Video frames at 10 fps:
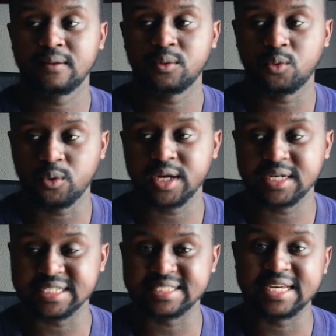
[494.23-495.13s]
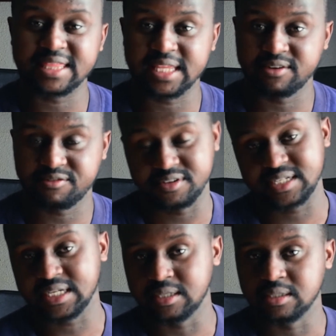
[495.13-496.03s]
where does that then
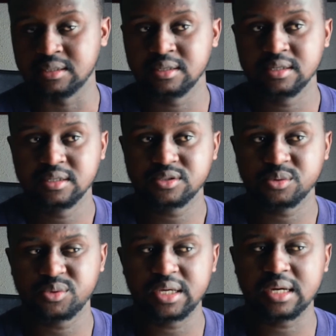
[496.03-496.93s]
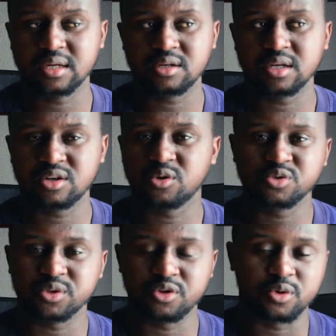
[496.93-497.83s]
fit in? So yeah, it
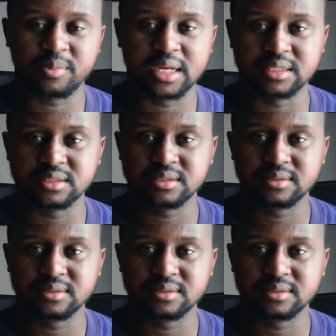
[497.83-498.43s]
goes with your plans.